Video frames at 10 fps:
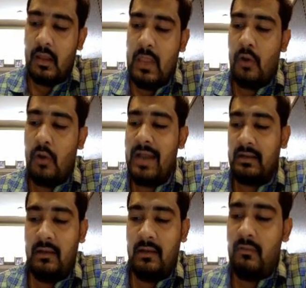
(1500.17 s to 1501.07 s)
Now
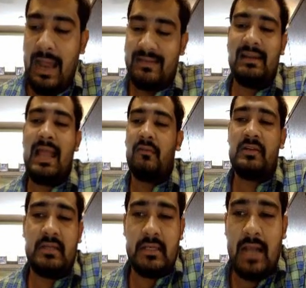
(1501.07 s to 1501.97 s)
dative, as a
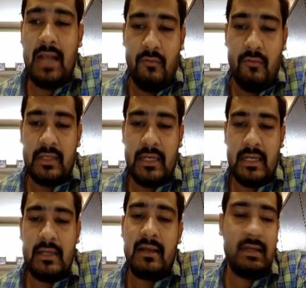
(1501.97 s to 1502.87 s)
language trainer, I would say
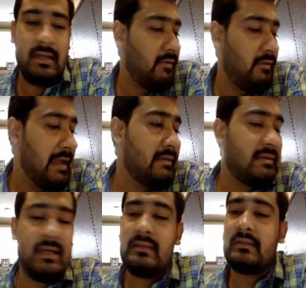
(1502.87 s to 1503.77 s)
dative, I can say it's